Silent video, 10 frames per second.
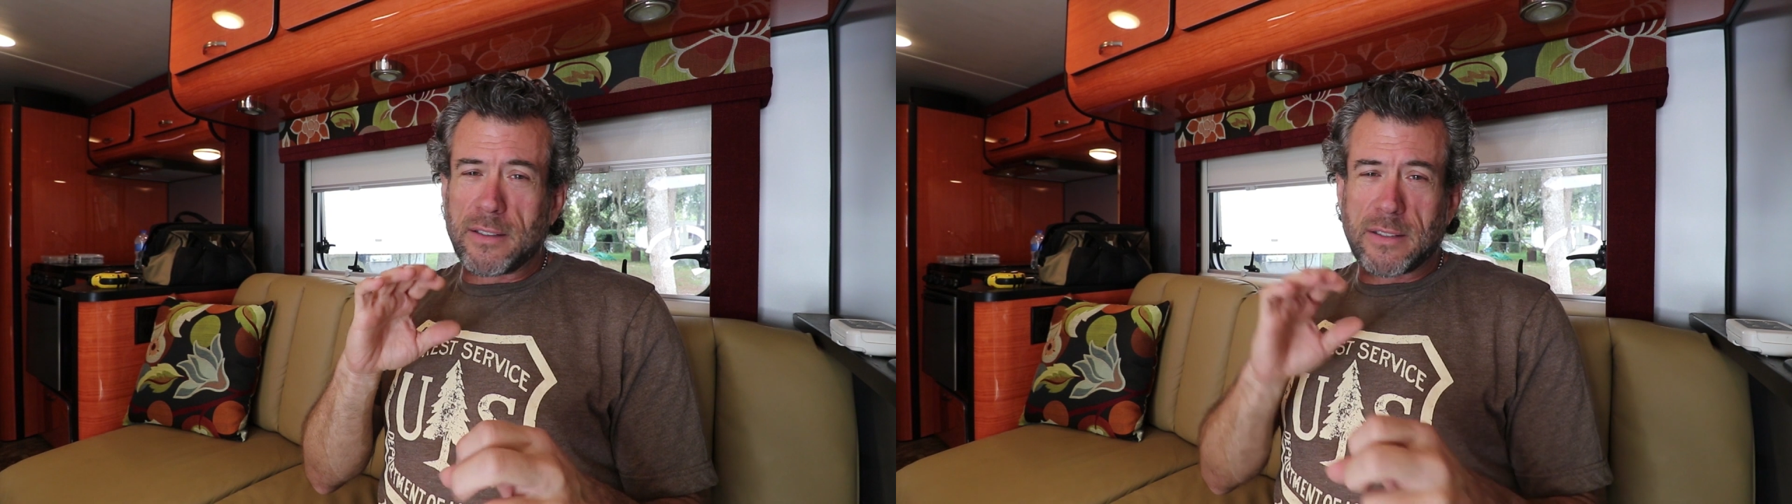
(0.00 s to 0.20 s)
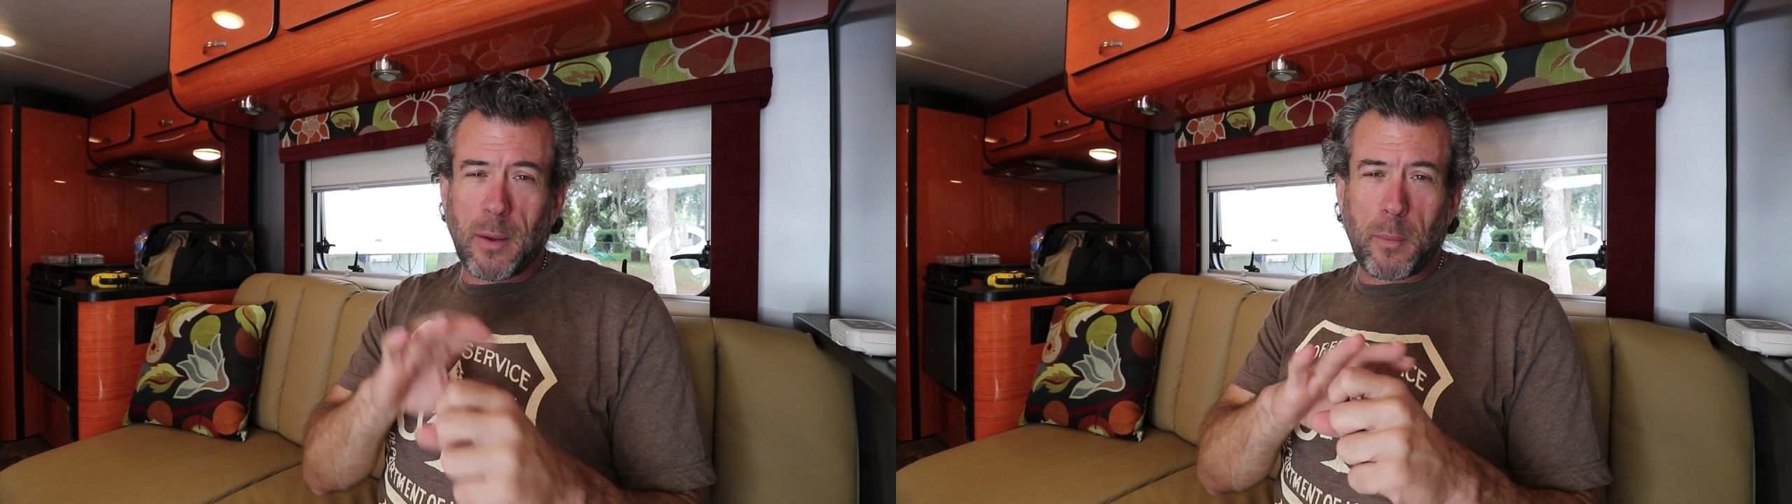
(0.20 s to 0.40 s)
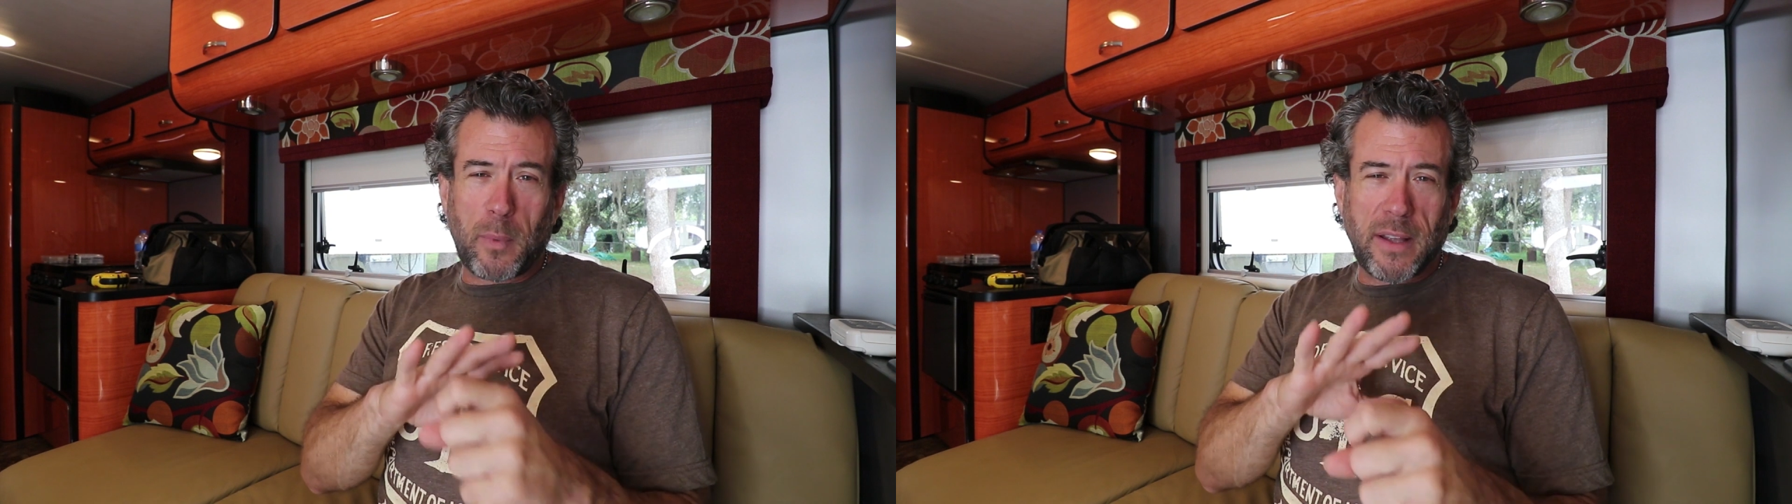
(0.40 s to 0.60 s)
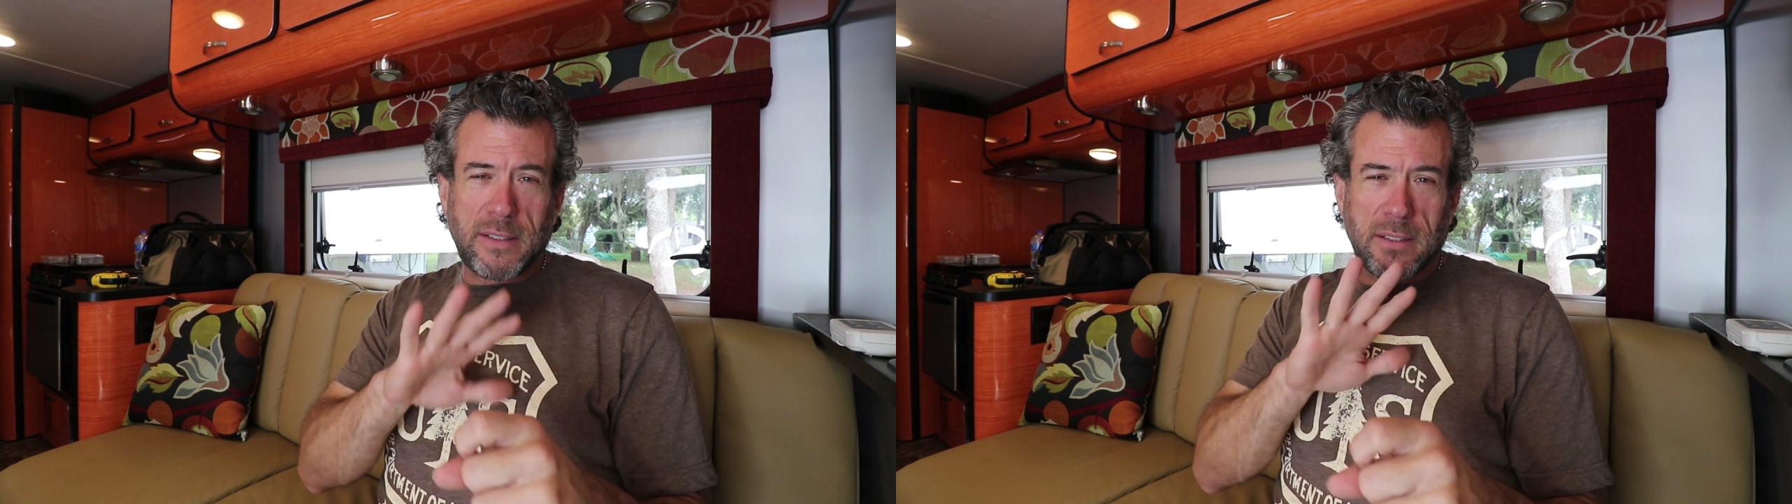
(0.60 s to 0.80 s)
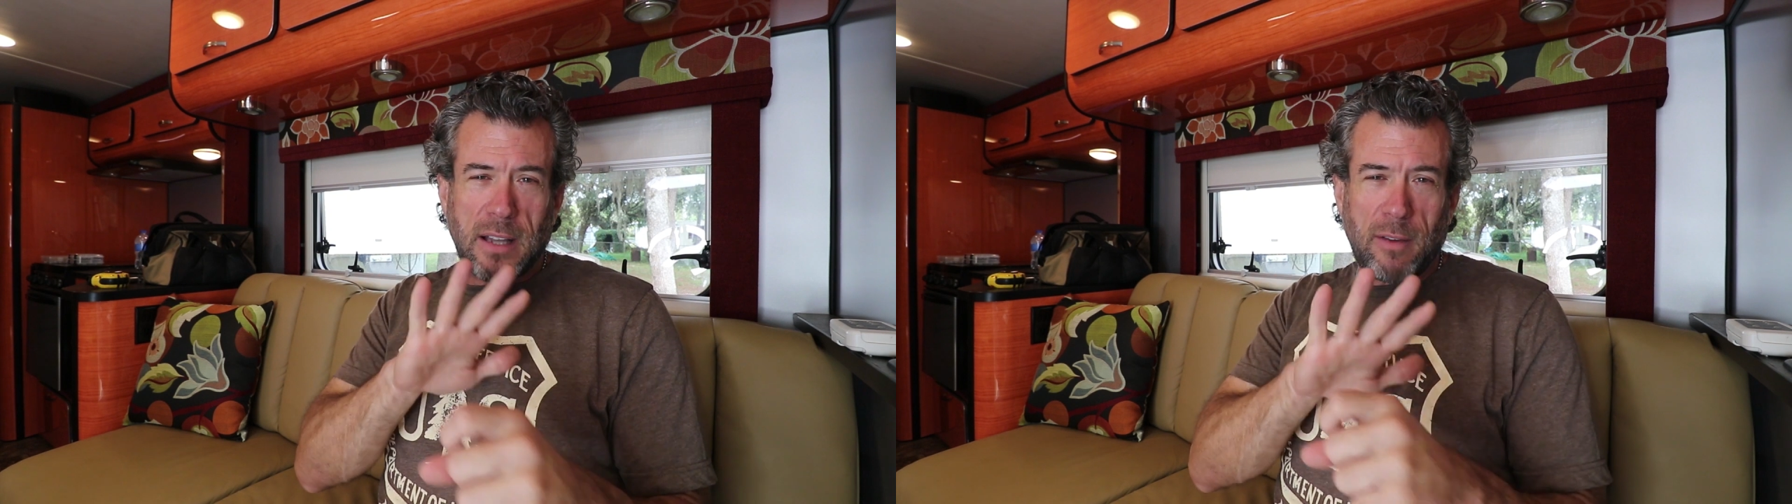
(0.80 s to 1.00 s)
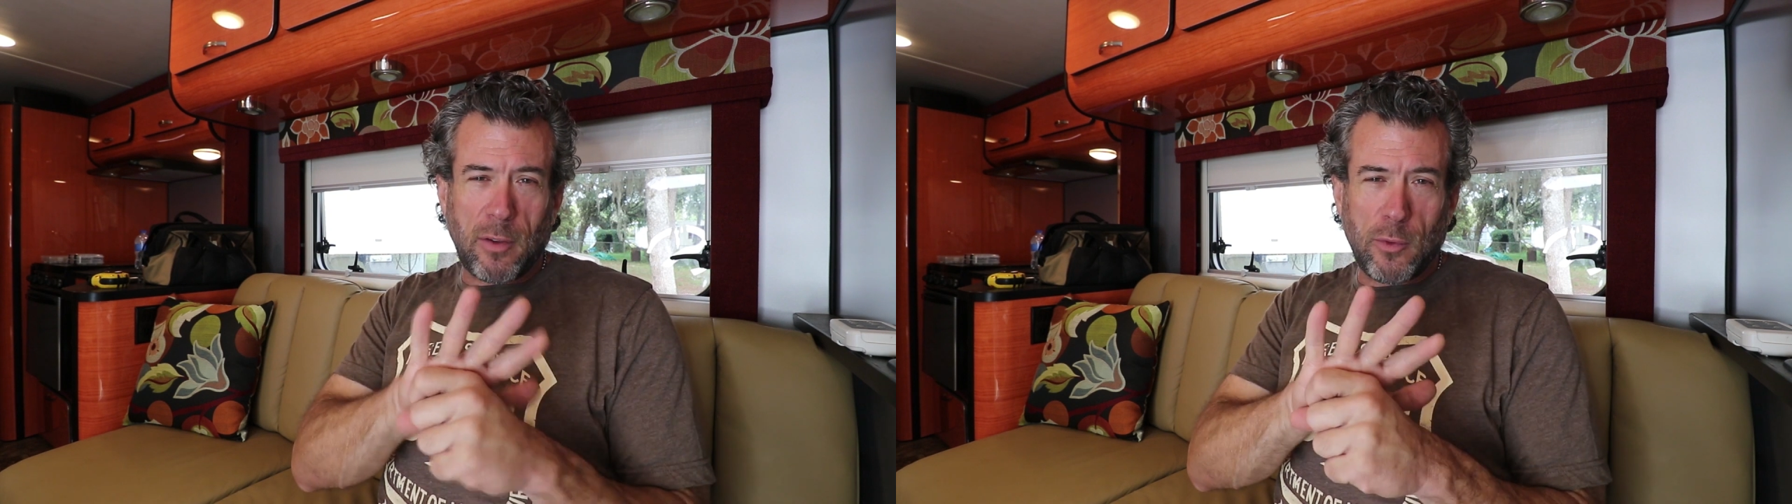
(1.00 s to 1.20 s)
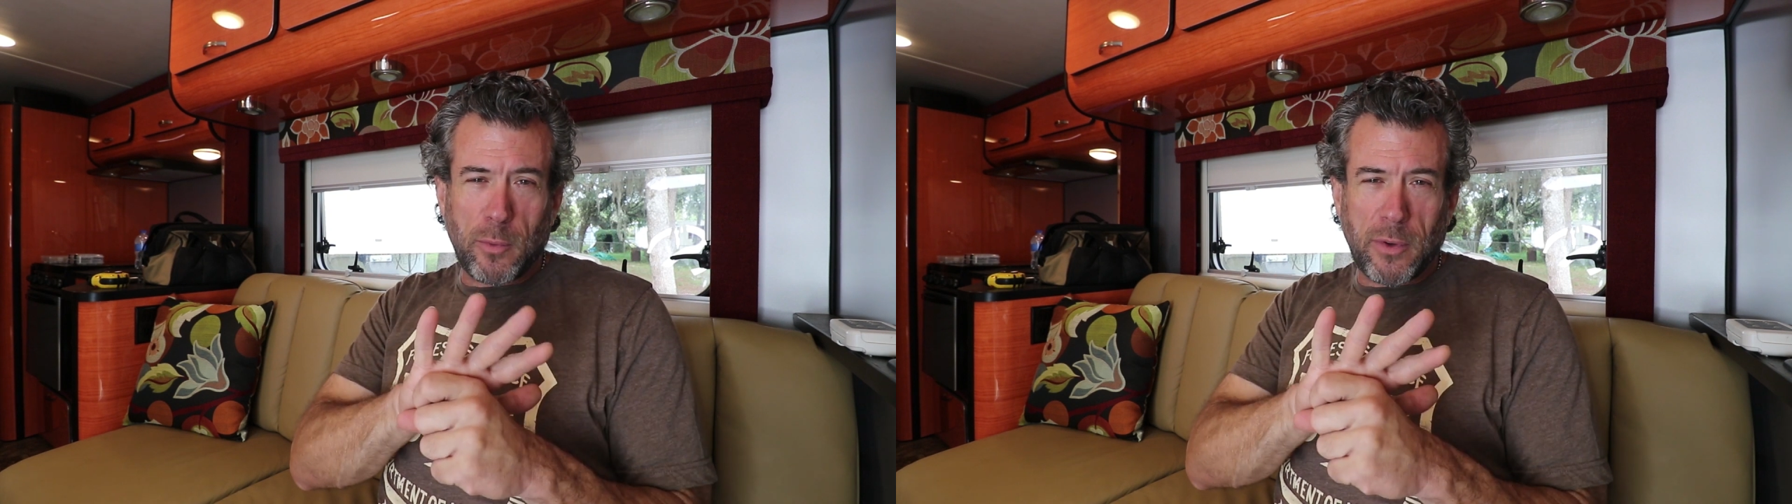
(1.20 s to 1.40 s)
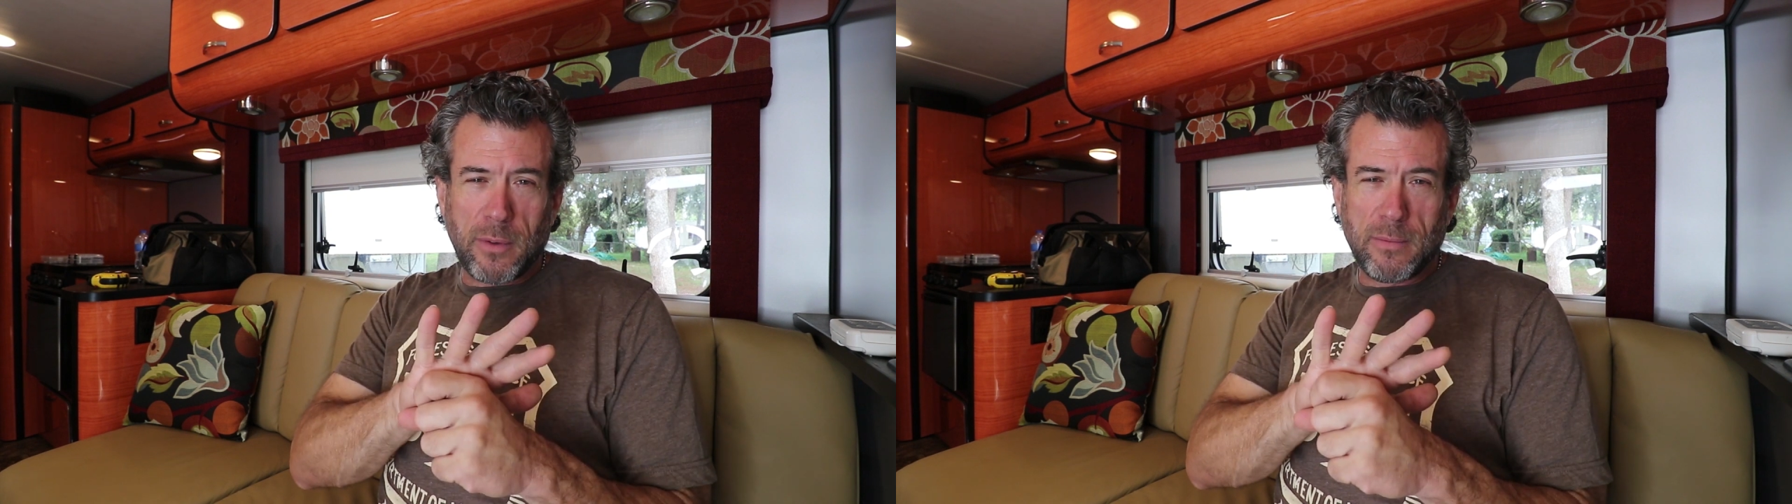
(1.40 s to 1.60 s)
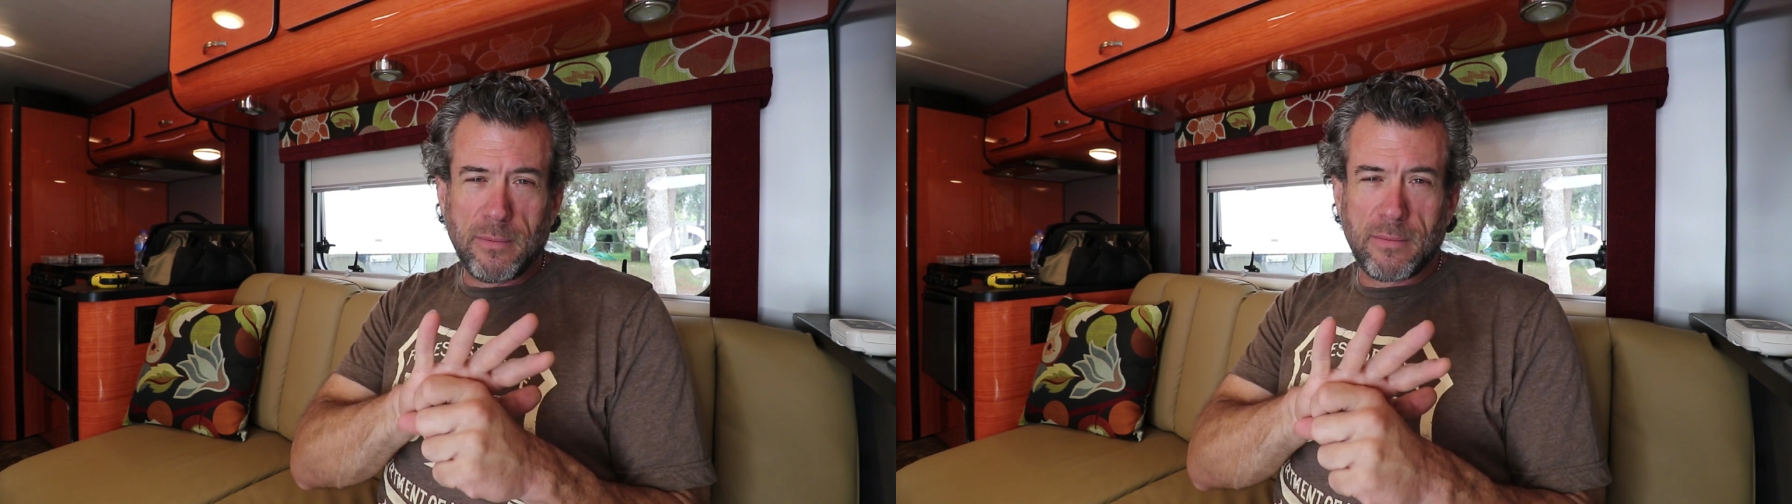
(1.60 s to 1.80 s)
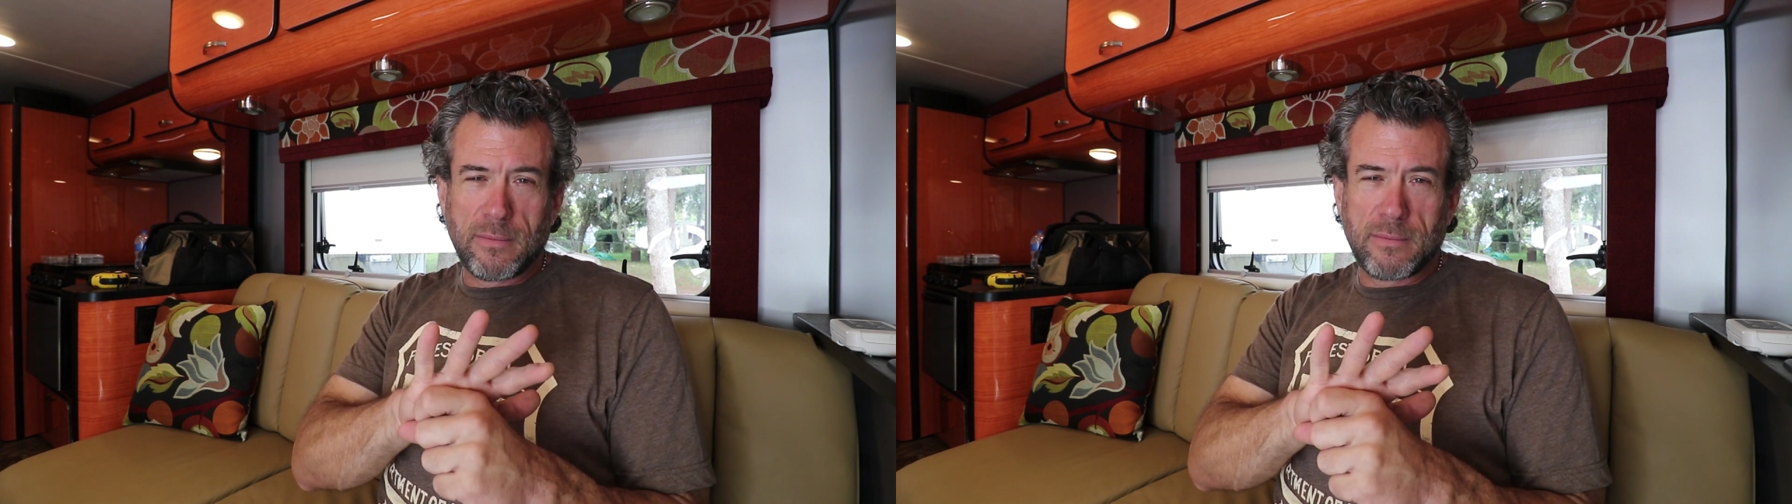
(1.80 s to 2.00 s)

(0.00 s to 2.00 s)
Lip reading: Some places have aluminum,